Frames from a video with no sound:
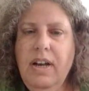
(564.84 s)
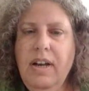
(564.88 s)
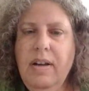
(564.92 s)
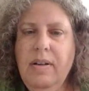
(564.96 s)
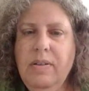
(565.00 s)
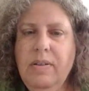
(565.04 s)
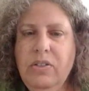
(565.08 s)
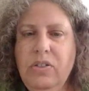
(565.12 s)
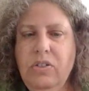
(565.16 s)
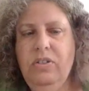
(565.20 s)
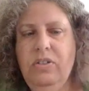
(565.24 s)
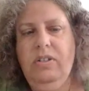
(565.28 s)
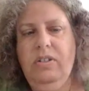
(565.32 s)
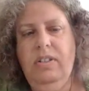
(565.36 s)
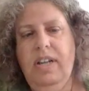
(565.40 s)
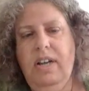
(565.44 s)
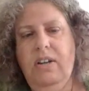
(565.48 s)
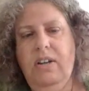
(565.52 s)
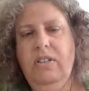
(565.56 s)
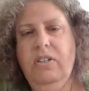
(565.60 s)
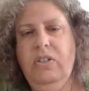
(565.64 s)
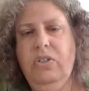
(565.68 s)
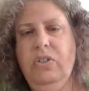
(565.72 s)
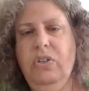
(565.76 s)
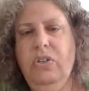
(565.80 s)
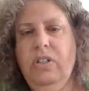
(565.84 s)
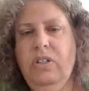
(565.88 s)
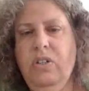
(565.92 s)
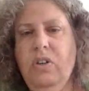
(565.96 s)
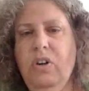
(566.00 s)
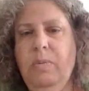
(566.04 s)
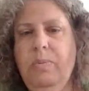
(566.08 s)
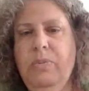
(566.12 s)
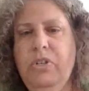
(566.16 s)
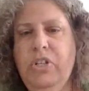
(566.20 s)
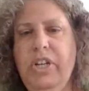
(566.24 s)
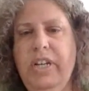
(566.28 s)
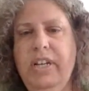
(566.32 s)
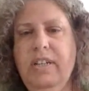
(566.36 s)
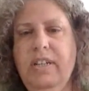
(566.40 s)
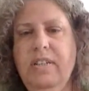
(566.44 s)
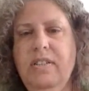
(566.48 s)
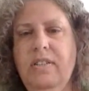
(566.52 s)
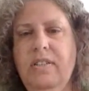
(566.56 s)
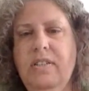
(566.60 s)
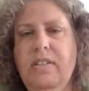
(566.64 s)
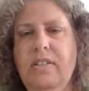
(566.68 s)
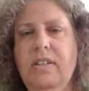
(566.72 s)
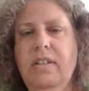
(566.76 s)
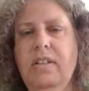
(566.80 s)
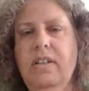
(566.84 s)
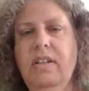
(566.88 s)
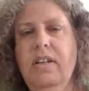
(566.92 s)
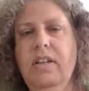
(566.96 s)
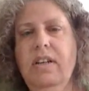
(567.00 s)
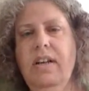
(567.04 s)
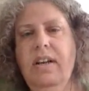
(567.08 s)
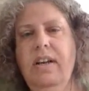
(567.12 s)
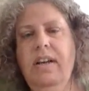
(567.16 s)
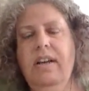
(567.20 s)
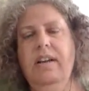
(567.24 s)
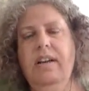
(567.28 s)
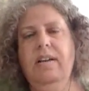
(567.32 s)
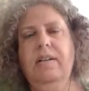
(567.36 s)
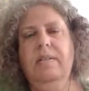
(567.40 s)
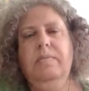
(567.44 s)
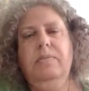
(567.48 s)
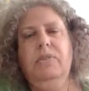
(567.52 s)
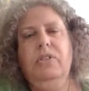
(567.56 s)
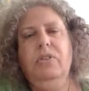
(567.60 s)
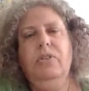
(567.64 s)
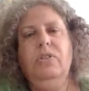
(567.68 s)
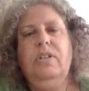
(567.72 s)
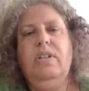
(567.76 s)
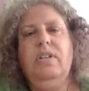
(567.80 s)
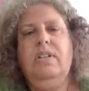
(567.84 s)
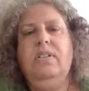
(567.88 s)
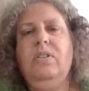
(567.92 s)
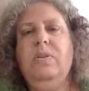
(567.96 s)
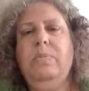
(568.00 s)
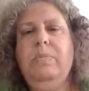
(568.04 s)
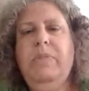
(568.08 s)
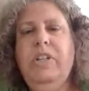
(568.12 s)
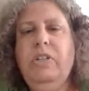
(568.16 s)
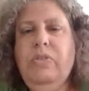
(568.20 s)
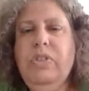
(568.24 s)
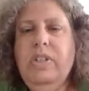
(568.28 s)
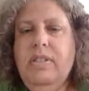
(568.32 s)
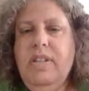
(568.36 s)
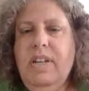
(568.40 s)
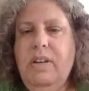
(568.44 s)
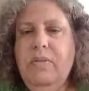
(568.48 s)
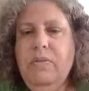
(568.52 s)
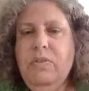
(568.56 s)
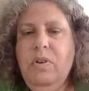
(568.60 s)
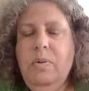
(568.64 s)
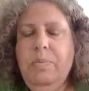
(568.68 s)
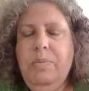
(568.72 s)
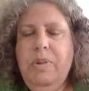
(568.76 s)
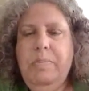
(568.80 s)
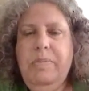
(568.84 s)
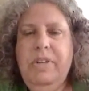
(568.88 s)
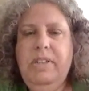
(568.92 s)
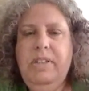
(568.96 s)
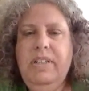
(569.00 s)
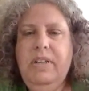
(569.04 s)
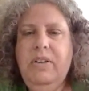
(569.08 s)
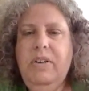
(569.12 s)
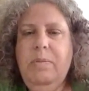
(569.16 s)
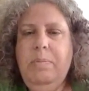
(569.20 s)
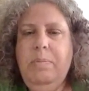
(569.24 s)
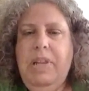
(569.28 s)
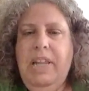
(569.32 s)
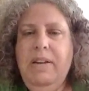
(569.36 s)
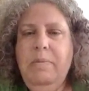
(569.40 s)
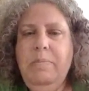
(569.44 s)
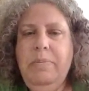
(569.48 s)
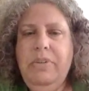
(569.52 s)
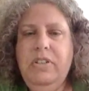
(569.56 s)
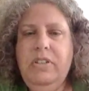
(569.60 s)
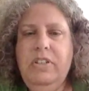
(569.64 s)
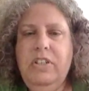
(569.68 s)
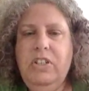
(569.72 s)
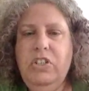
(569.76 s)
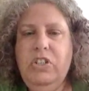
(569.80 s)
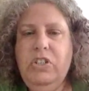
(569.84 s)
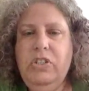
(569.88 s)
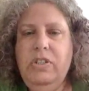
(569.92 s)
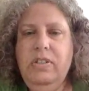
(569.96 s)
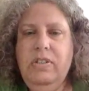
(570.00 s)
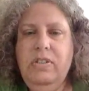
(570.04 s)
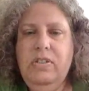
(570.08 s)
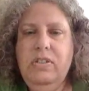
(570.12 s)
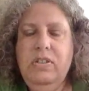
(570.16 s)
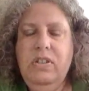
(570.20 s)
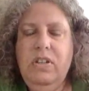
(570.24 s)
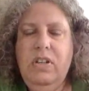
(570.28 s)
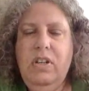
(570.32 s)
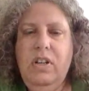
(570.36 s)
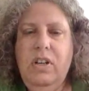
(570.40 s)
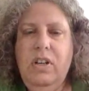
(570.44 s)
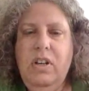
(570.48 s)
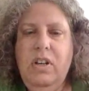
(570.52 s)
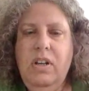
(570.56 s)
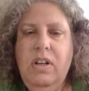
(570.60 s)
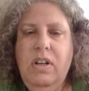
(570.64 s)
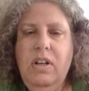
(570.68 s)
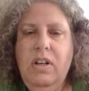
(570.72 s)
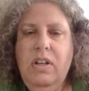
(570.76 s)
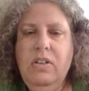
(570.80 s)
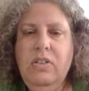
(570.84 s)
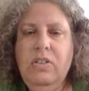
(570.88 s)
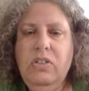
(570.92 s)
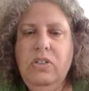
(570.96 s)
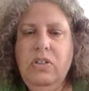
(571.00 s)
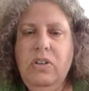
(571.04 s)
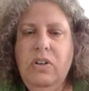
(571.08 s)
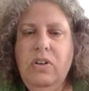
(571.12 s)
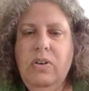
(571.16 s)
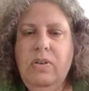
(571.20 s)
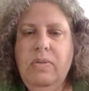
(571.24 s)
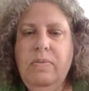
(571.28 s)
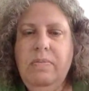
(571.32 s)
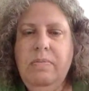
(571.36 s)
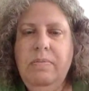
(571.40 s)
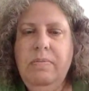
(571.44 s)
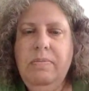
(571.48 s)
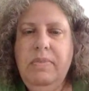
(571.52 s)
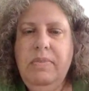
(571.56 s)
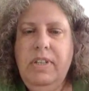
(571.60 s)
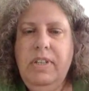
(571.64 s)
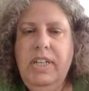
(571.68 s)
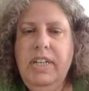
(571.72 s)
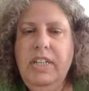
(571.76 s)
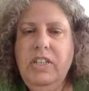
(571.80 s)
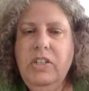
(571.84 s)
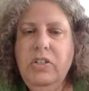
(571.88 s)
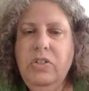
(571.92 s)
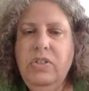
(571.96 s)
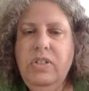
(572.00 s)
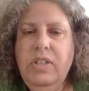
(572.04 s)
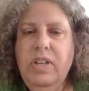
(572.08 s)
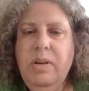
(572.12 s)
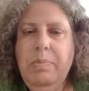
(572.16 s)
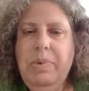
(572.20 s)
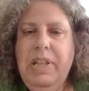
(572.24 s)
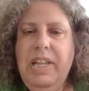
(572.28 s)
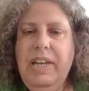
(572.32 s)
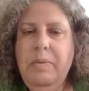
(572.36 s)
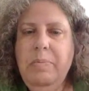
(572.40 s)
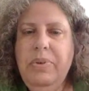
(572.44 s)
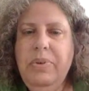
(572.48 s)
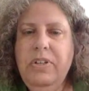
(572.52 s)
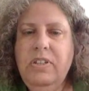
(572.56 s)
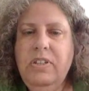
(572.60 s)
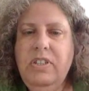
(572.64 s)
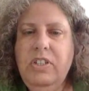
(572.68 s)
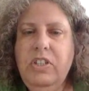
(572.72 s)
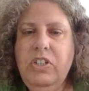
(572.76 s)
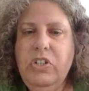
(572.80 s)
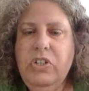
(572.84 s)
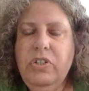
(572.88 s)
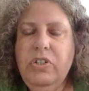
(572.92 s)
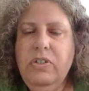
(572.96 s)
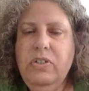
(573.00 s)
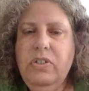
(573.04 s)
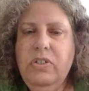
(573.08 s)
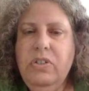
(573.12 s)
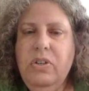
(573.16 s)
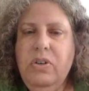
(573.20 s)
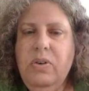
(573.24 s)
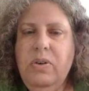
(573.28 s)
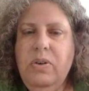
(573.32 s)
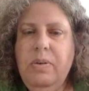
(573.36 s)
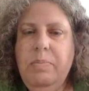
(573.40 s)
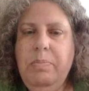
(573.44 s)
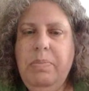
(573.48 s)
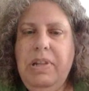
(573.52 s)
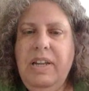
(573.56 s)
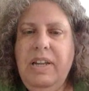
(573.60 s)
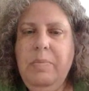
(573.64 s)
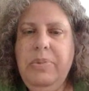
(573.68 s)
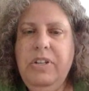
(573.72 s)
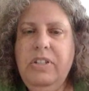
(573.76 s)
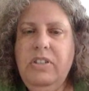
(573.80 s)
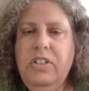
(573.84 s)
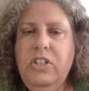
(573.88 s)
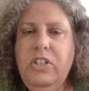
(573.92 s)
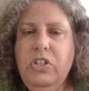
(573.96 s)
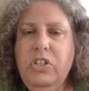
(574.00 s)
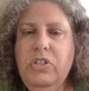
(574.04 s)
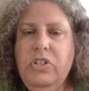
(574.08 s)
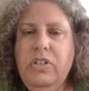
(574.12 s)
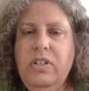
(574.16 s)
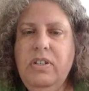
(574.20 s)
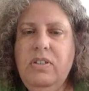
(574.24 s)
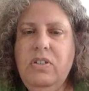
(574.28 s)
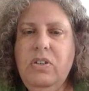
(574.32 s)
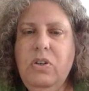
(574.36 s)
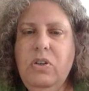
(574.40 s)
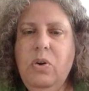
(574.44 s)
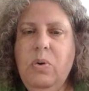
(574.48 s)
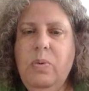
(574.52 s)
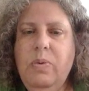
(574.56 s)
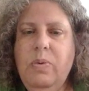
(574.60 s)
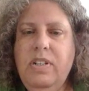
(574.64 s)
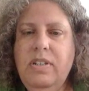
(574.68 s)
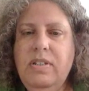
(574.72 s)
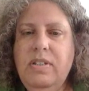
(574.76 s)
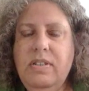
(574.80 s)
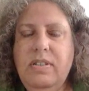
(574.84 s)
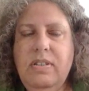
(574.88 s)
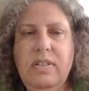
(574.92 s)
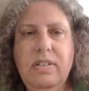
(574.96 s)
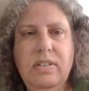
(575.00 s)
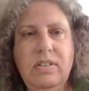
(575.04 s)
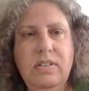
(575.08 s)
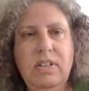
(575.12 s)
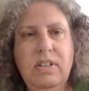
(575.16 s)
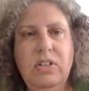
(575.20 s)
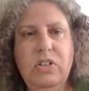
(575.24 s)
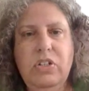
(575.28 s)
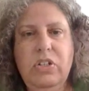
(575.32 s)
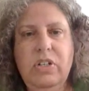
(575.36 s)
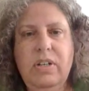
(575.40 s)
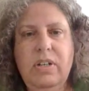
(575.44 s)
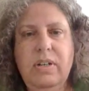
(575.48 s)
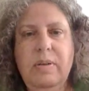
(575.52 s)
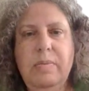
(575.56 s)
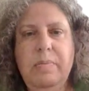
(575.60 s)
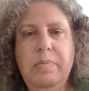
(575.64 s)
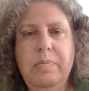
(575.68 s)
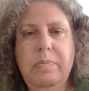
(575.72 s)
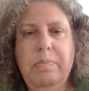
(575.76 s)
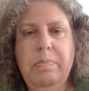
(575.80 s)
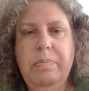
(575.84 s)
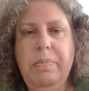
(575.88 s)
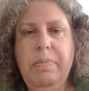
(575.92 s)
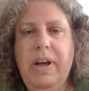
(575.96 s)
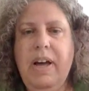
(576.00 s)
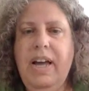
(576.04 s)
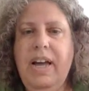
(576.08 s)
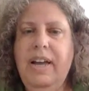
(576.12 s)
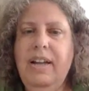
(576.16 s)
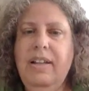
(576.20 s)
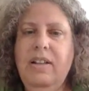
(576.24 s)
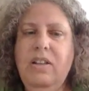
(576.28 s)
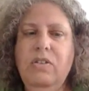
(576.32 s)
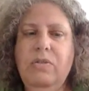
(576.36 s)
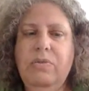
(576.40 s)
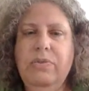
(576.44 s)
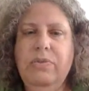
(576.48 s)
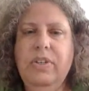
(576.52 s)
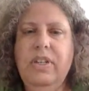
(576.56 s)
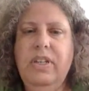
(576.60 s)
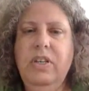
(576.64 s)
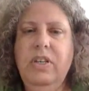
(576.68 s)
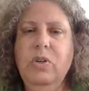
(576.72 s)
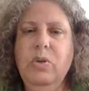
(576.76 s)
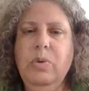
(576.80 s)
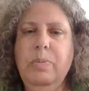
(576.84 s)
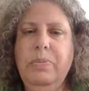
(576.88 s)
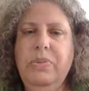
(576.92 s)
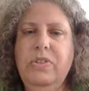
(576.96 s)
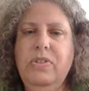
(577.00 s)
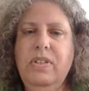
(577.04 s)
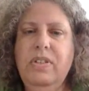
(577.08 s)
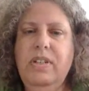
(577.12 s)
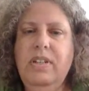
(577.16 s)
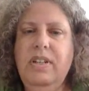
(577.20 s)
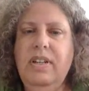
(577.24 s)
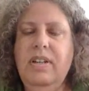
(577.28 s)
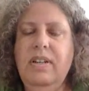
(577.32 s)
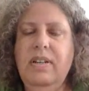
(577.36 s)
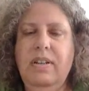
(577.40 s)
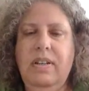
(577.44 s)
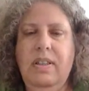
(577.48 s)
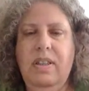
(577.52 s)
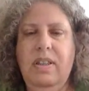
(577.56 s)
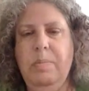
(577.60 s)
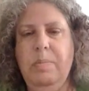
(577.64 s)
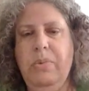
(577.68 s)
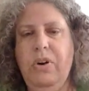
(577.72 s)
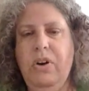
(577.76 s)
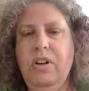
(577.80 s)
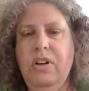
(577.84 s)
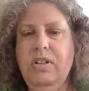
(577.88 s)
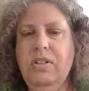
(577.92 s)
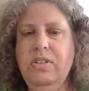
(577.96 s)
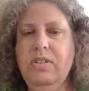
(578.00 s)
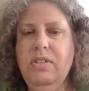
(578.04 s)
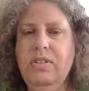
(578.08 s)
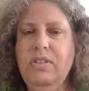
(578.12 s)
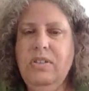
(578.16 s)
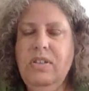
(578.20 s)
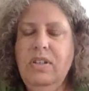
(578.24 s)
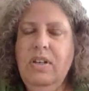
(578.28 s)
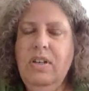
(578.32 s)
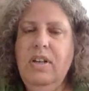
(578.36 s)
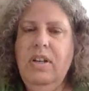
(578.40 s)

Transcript: Uh, so now the third object, um, totally symmetric self-complementary plane partitions. So here you see a plane partition. So a plane partition is always such a pile of cubes in a, in a box,